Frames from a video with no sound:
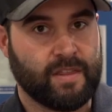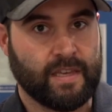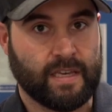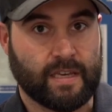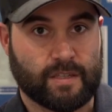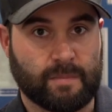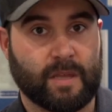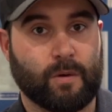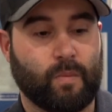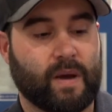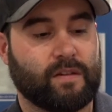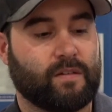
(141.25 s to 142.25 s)
the Smith &
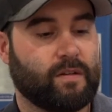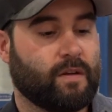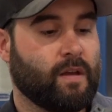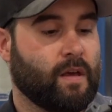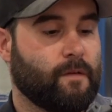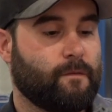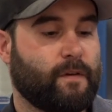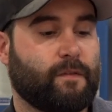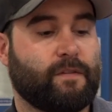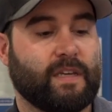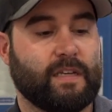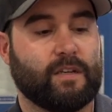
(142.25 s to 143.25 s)
Wesson
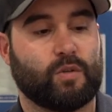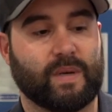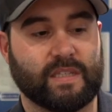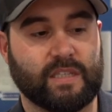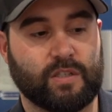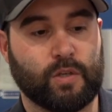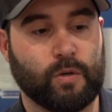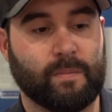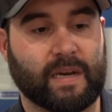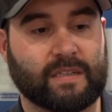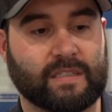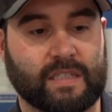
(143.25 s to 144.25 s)
15-22
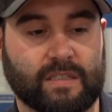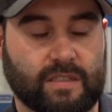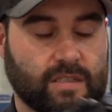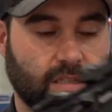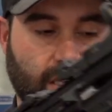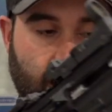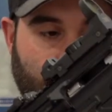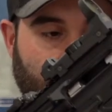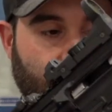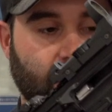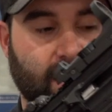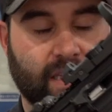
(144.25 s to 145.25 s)
magazines.
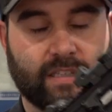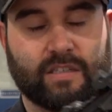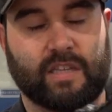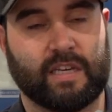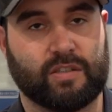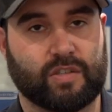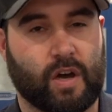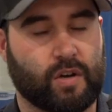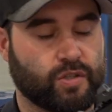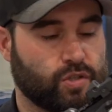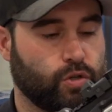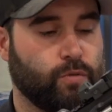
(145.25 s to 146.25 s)
Again, these things are
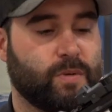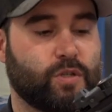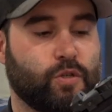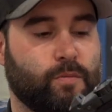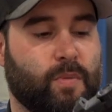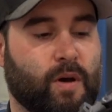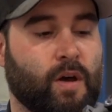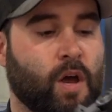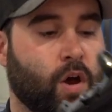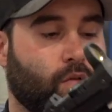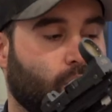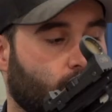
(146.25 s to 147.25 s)
super
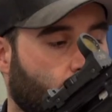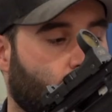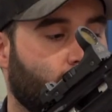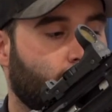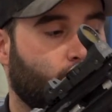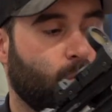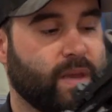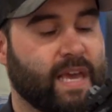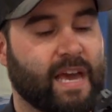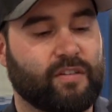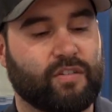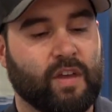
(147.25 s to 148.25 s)
reliable.
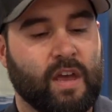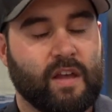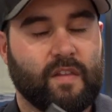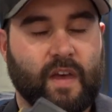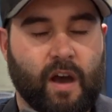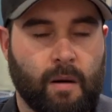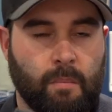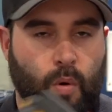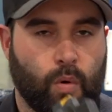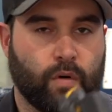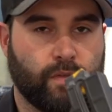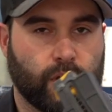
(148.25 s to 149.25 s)
Yes, they are
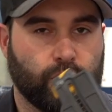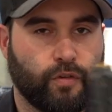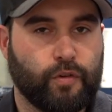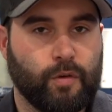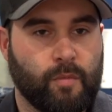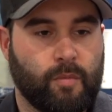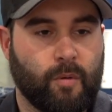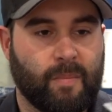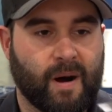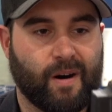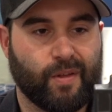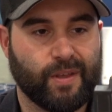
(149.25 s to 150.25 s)
more of a consumable
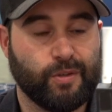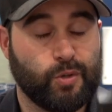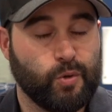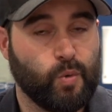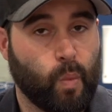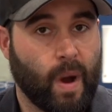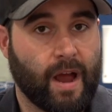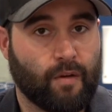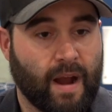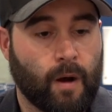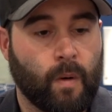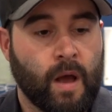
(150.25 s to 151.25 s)
part, they do wear
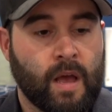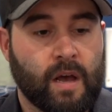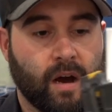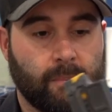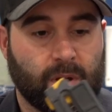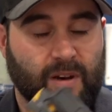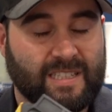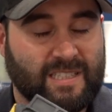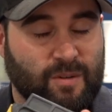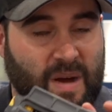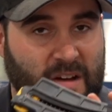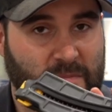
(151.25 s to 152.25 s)
out, but I
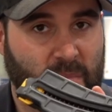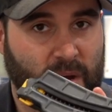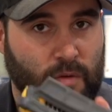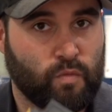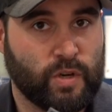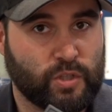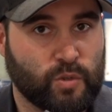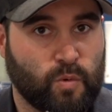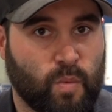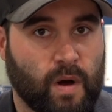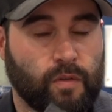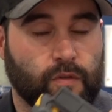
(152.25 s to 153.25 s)
still have my original
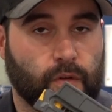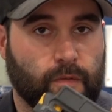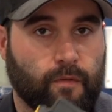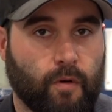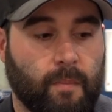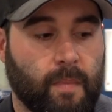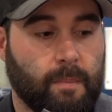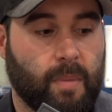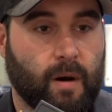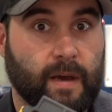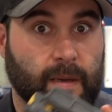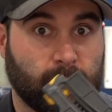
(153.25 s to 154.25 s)
ones from
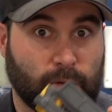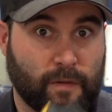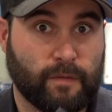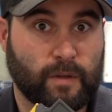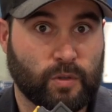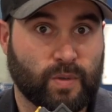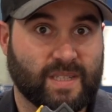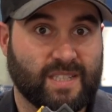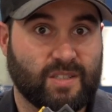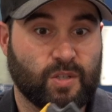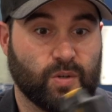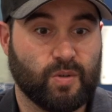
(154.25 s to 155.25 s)
buying my
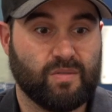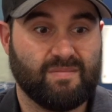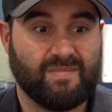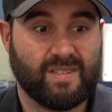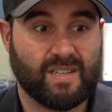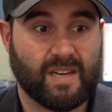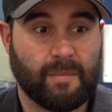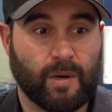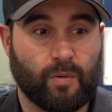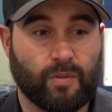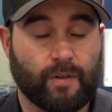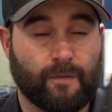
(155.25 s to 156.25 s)
15-22 coming
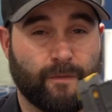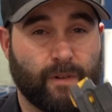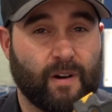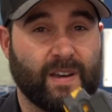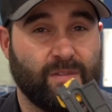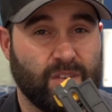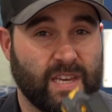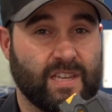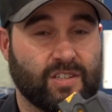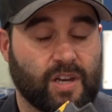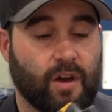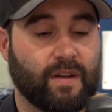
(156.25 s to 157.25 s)
on to 5
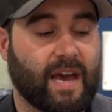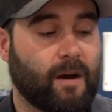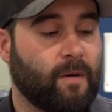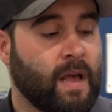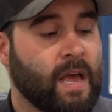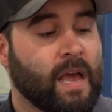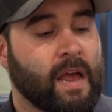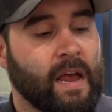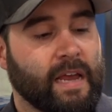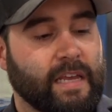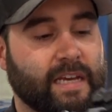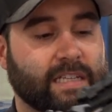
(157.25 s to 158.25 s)
years ago now.
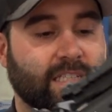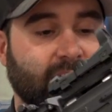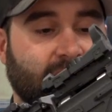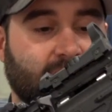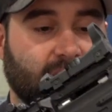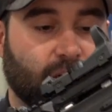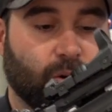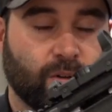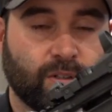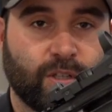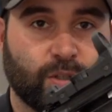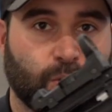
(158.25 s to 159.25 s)
You can see that
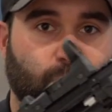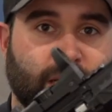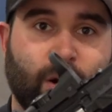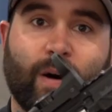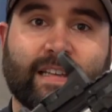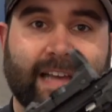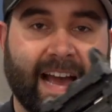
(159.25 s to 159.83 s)
Connors has already got his